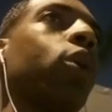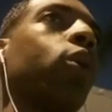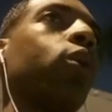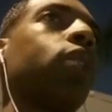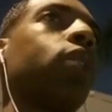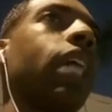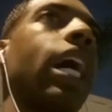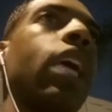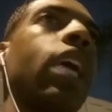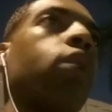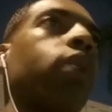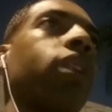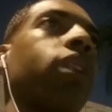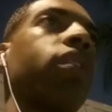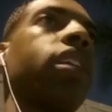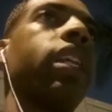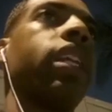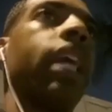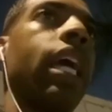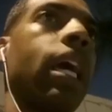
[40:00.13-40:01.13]
I don't give a
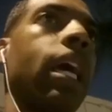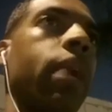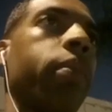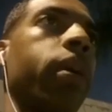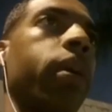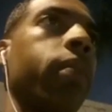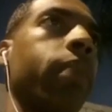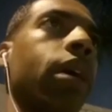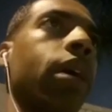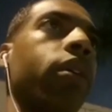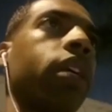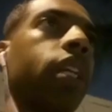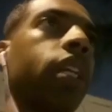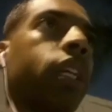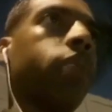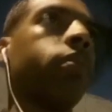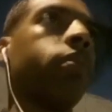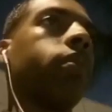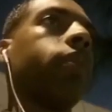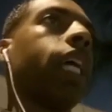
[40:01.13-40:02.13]
damn about
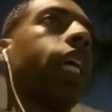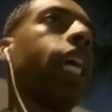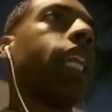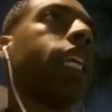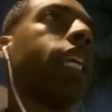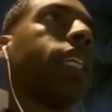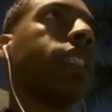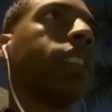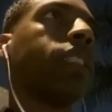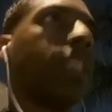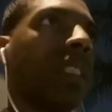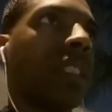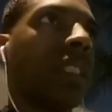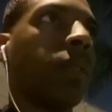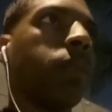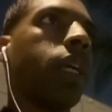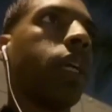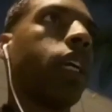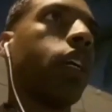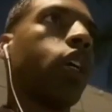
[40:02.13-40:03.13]
him and his system.
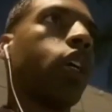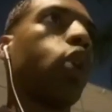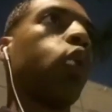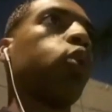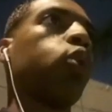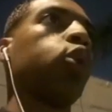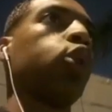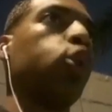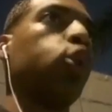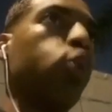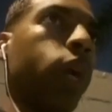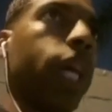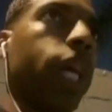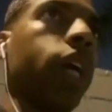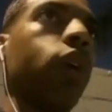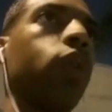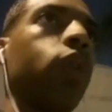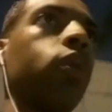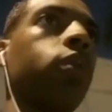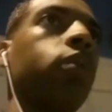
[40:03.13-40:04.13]
He can go to
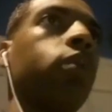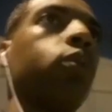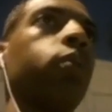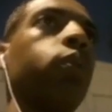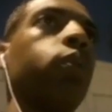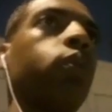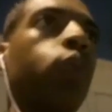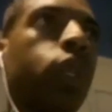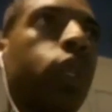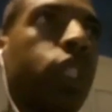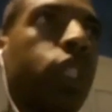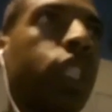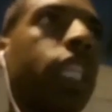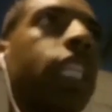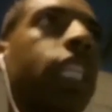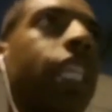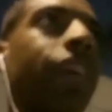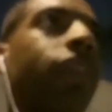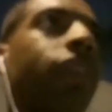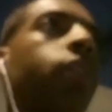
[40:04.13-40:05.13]
hell, which
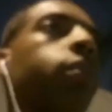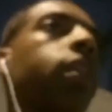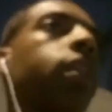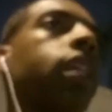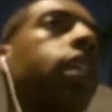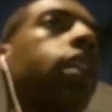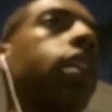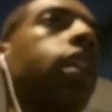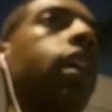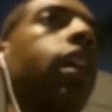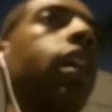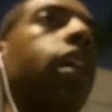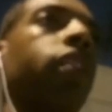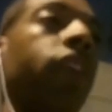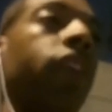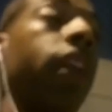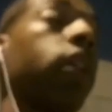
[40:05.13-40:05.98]
inevitably that is where